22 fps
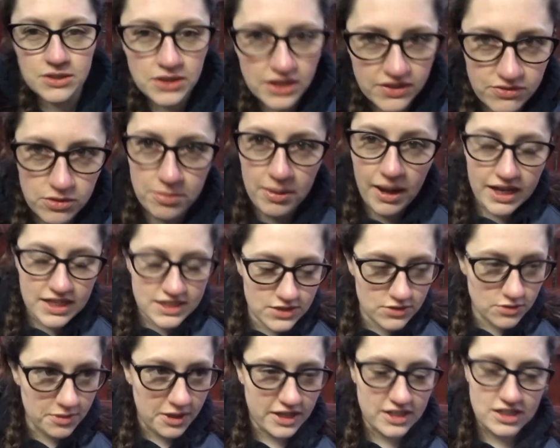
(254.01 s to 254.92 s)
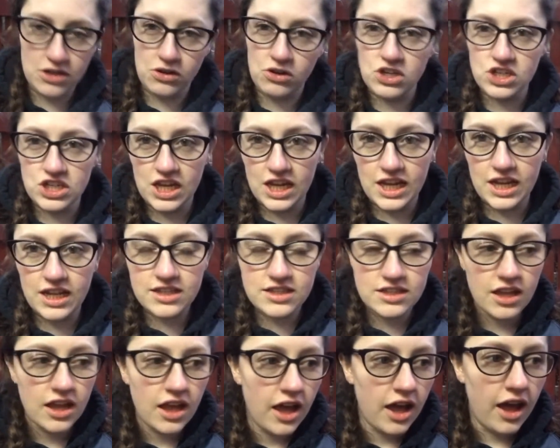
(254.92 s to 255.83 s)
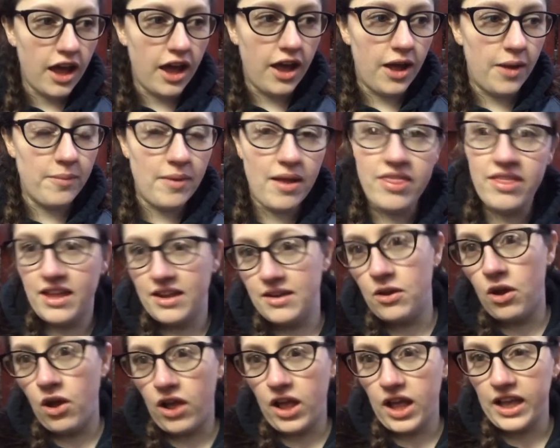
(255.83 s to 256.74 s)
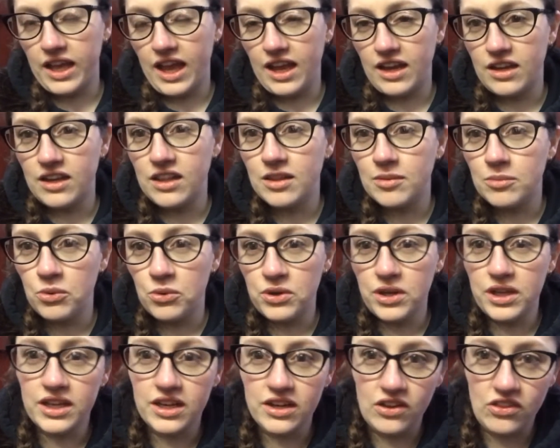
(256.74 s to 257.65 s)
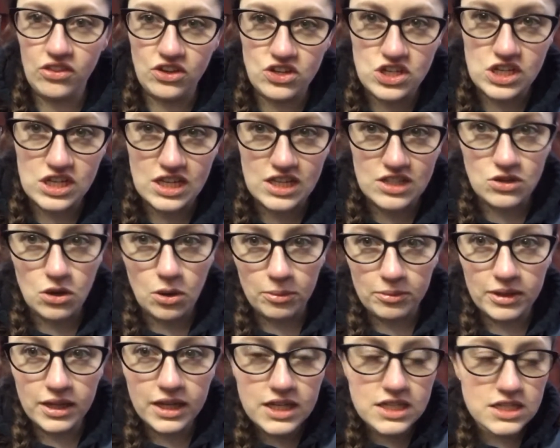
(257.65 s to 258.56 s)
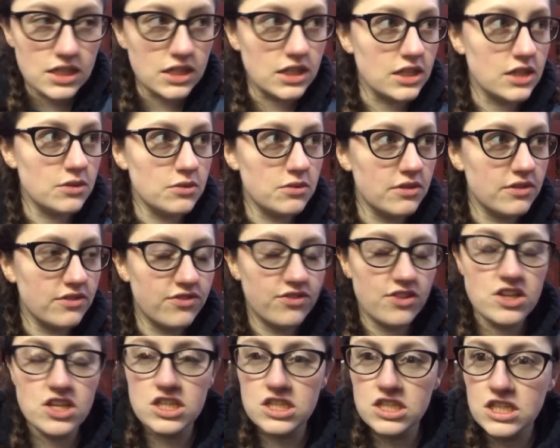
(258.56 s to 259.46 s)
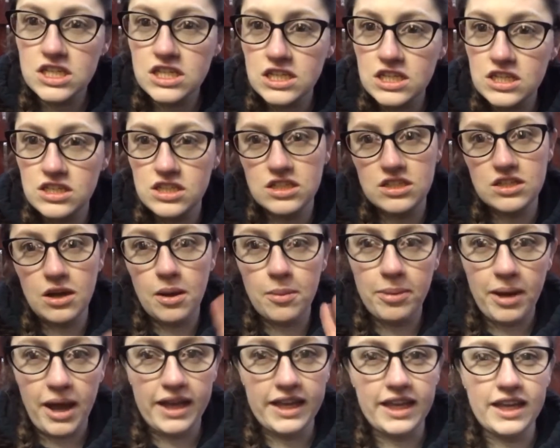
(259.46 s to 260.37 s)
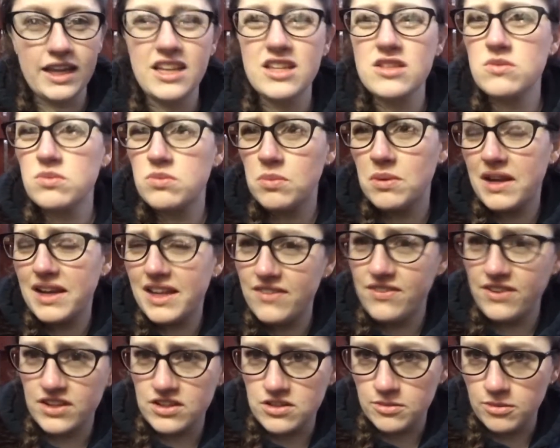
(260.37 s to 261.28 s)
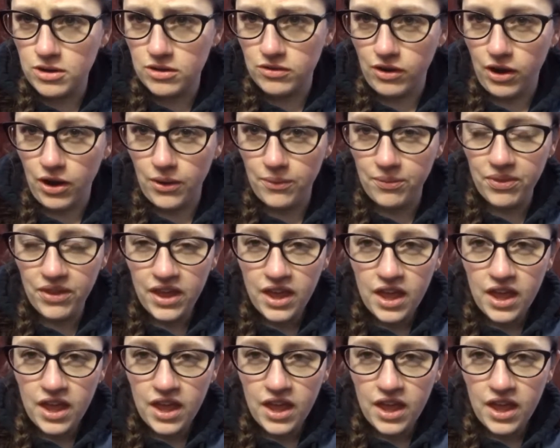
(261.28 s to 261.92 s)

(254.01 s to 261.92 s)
We're having pasta with pesto and cheese, and then again in the morning another cheese omelette. We've decided to start packing because we're leaving tomorrow.